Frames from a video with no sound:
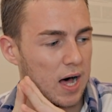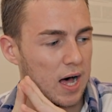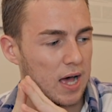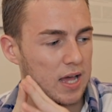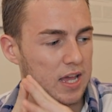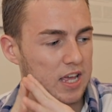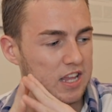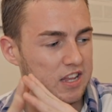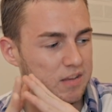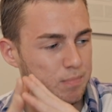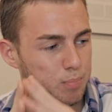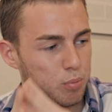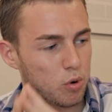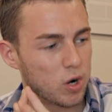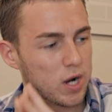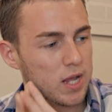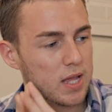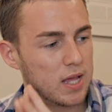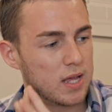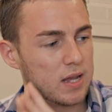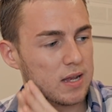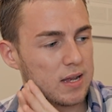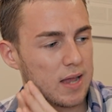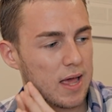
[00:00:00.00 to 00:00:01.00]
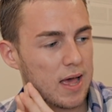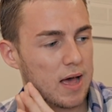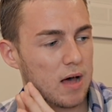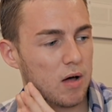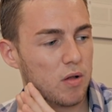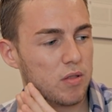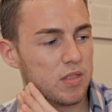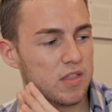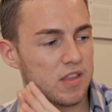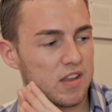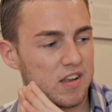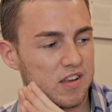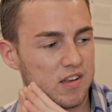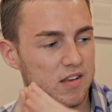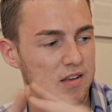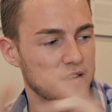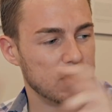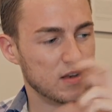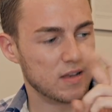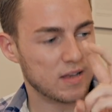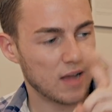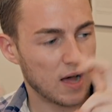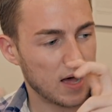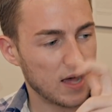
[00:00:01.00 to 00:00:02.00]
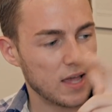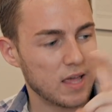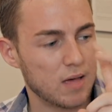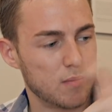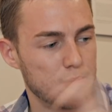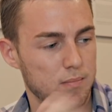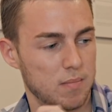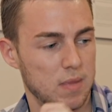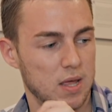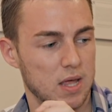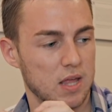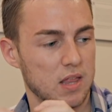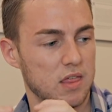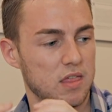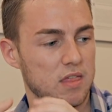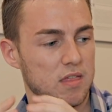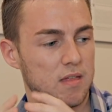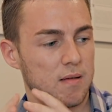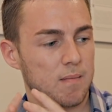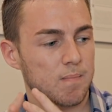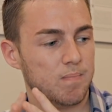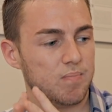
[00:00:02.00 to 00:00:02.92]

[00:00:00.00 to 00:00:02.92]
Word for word: he's breaking down this diet myth,